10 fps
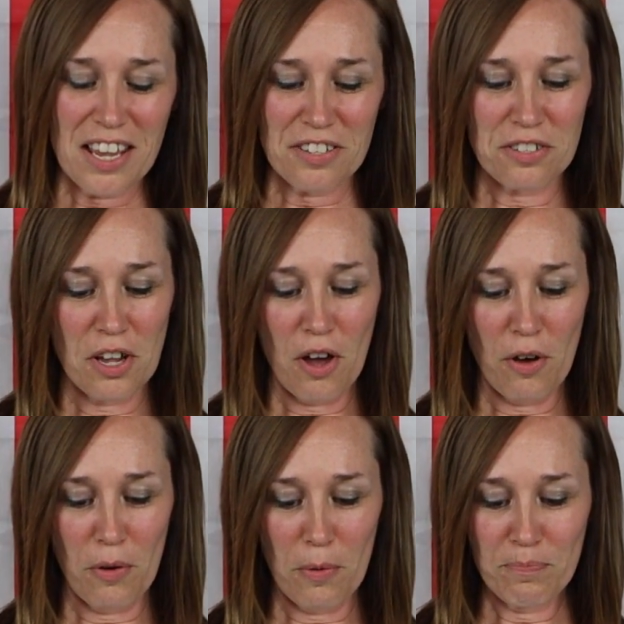
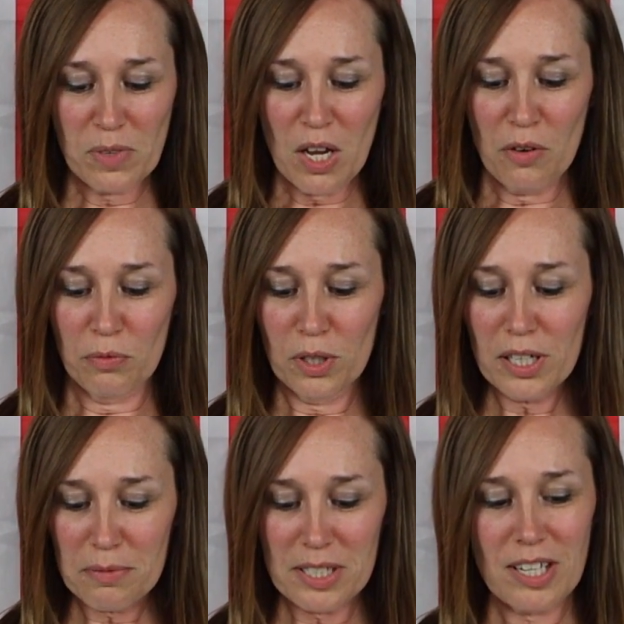So we're
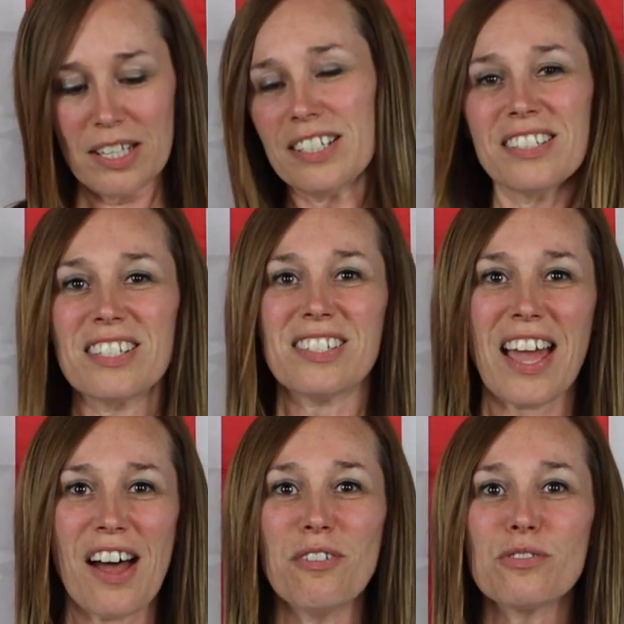going to be taking this
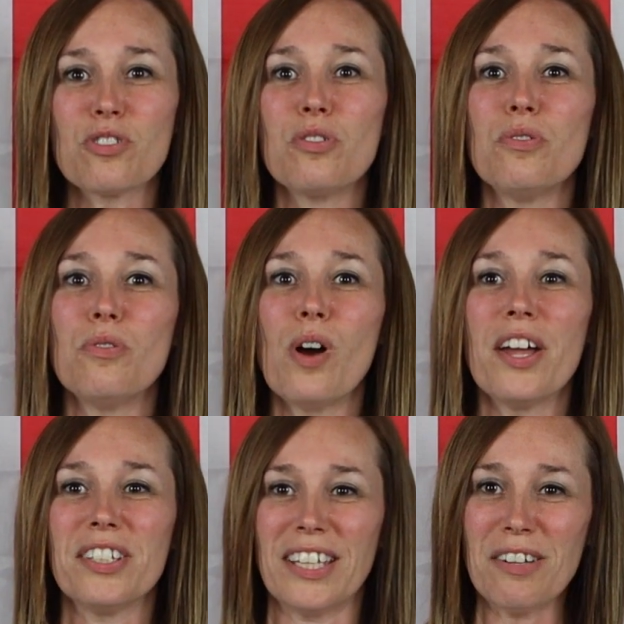out to
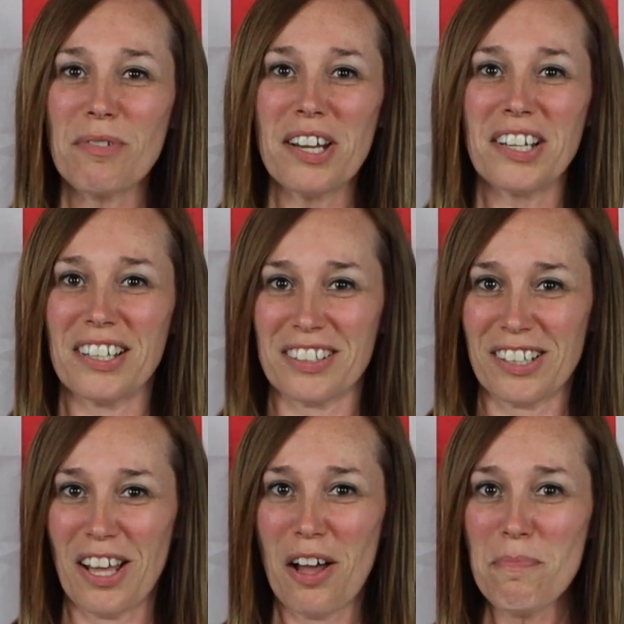Gateway Gun
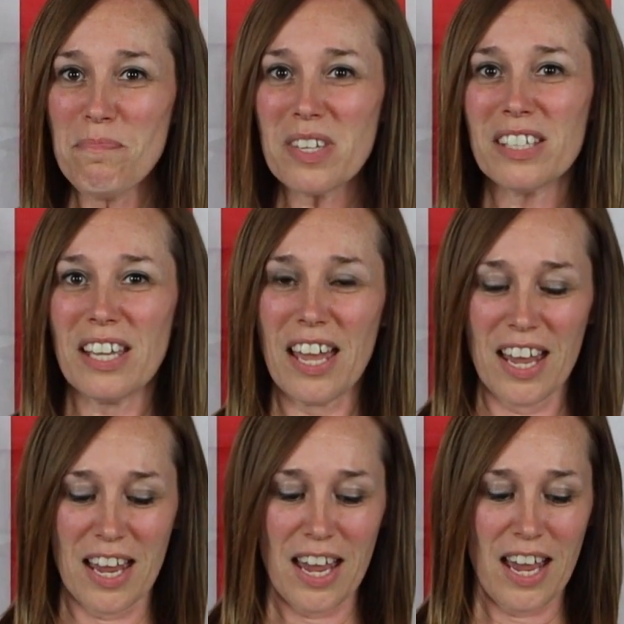Club,
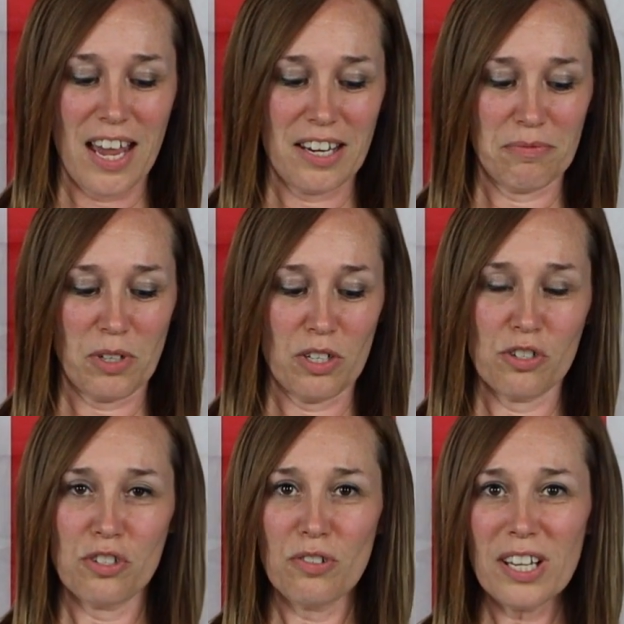and I'm going to
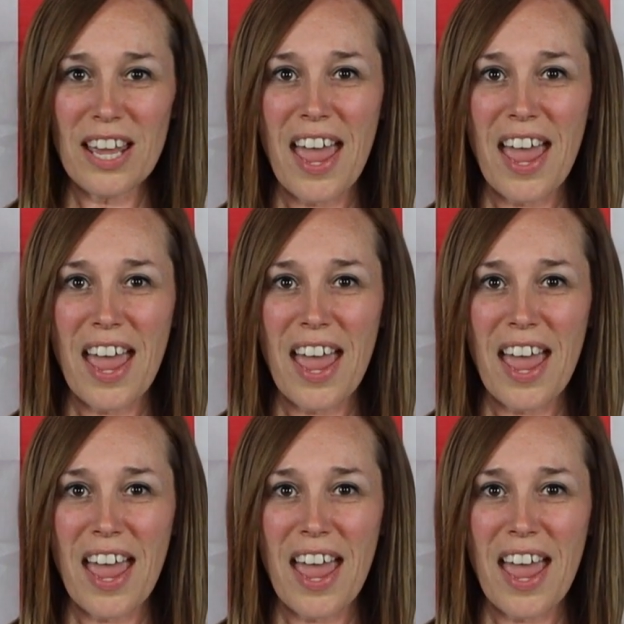shoot it.